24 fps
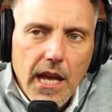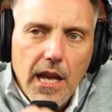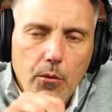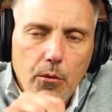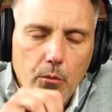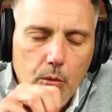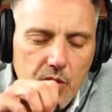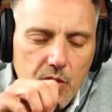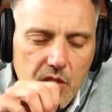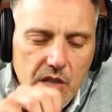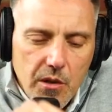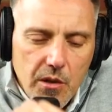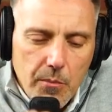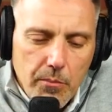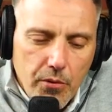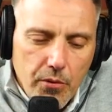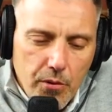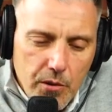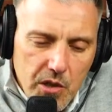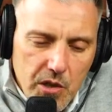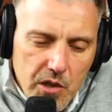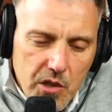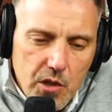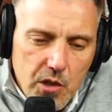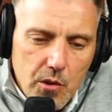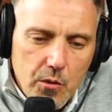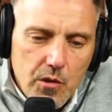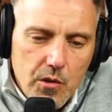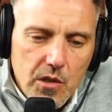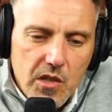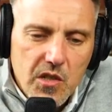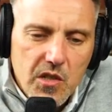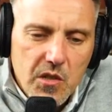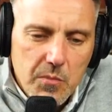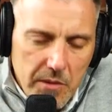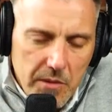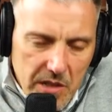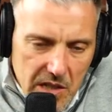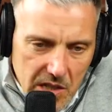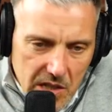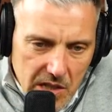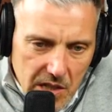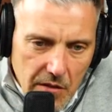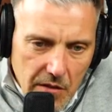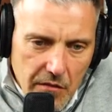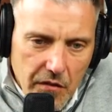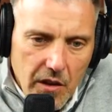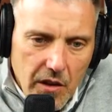it was the pursuit
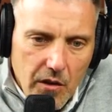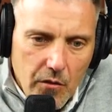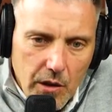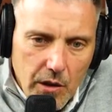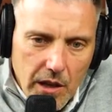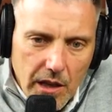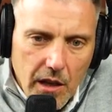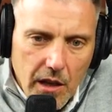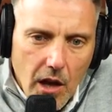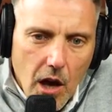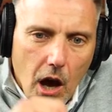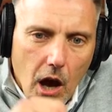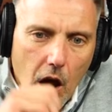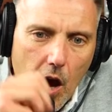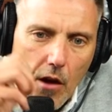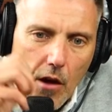specifically